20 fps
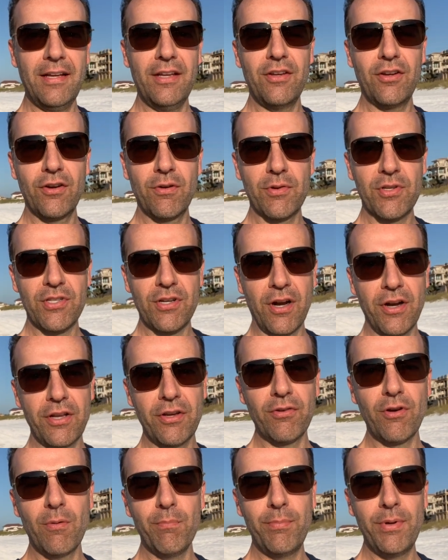You're starting
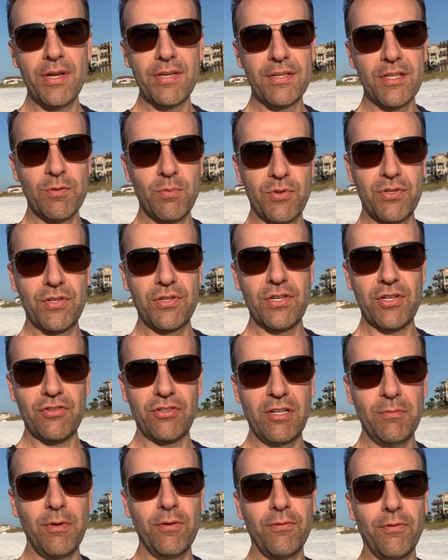your own business, which is
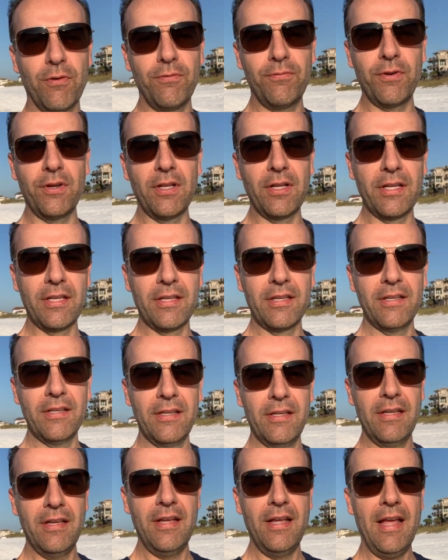extremely fulfilling,
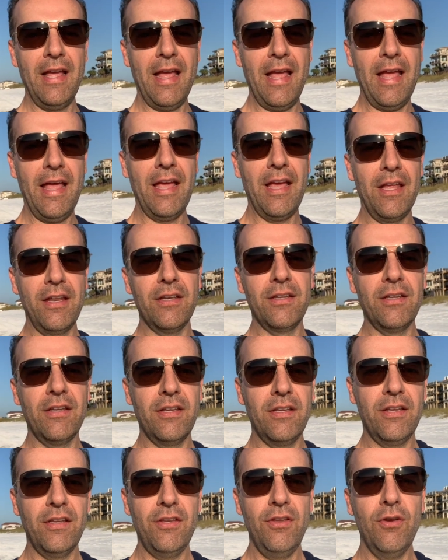and
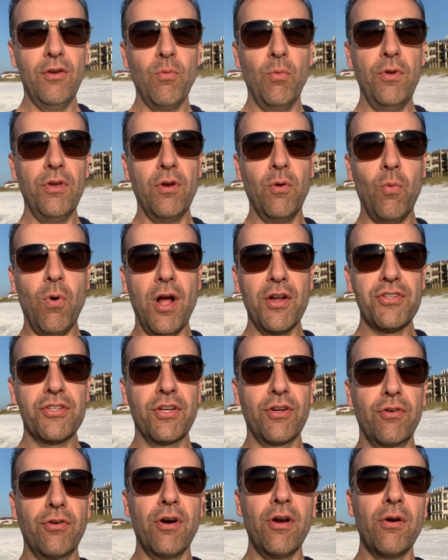you can, you can watch
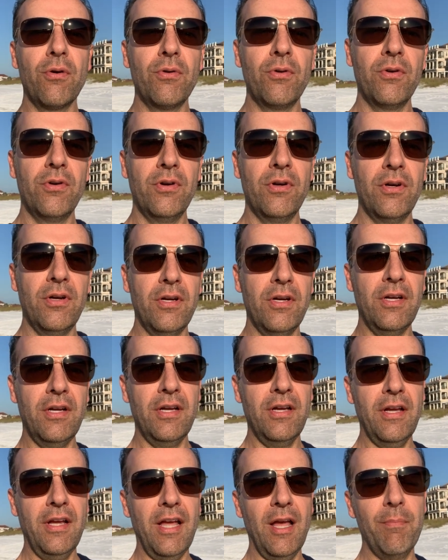it grow
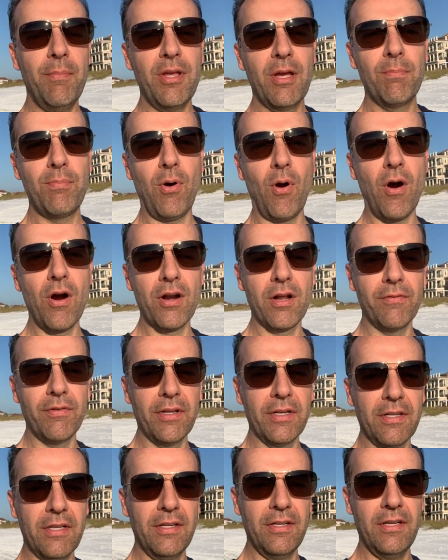and be a part of
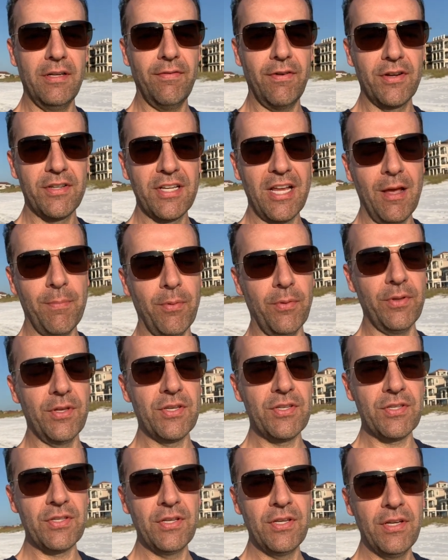it. For example,
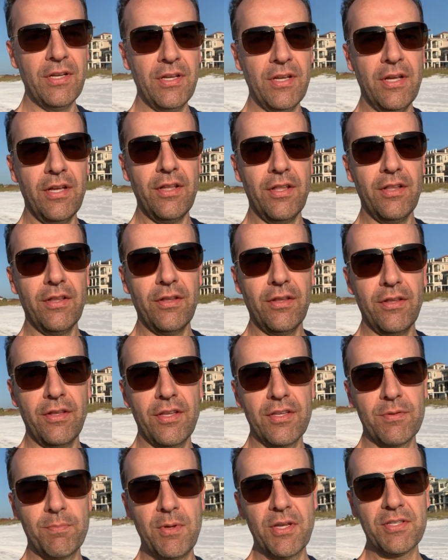this,
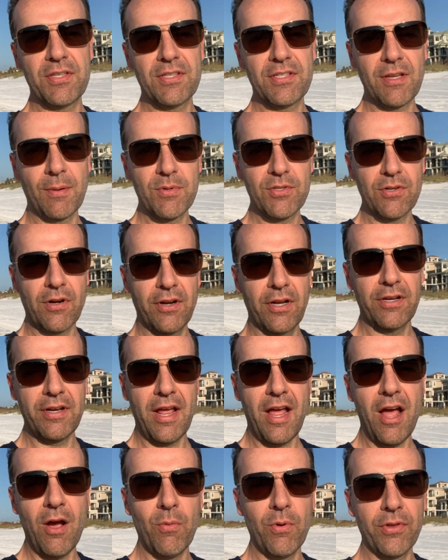this business I'm starting
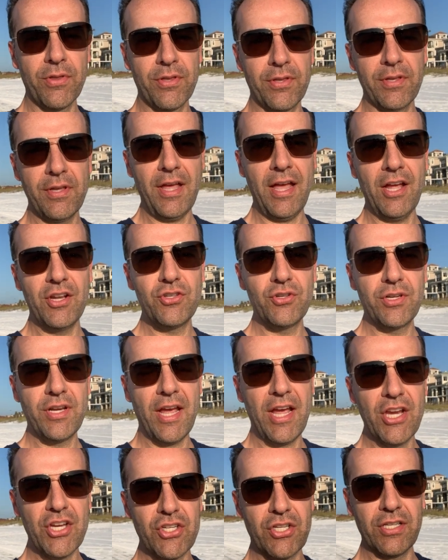now with
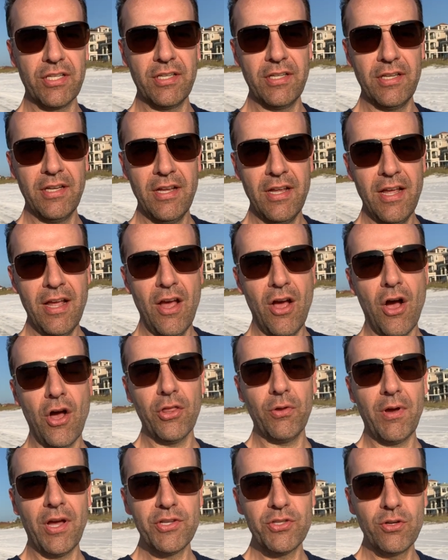education.
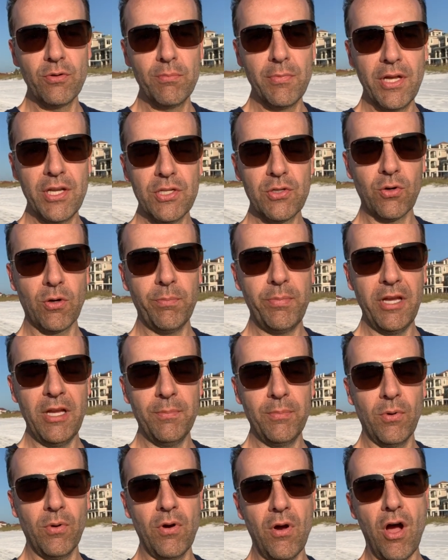Although I do mentor
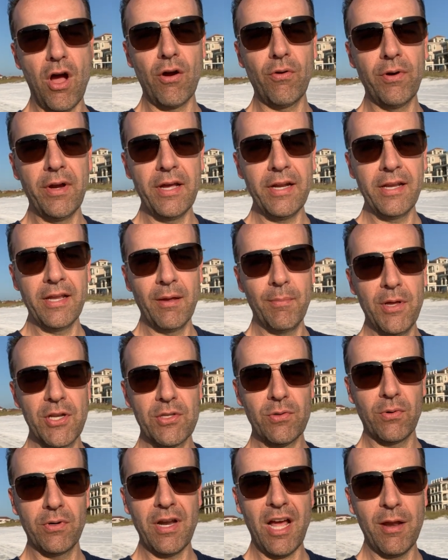people already, I
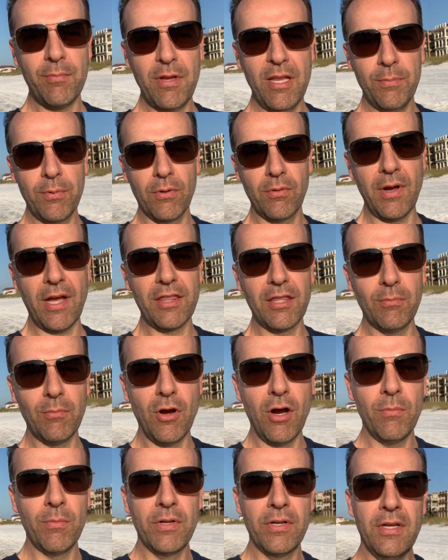mentor nine people at the
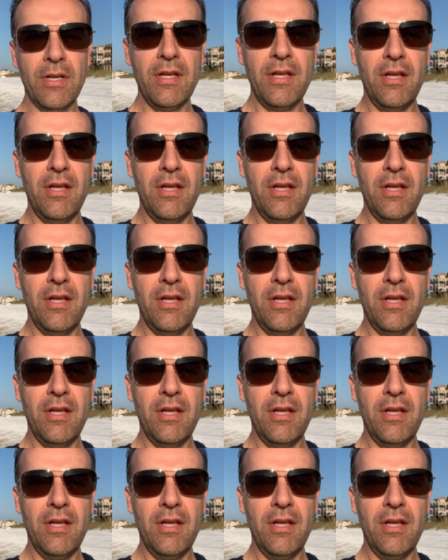moment,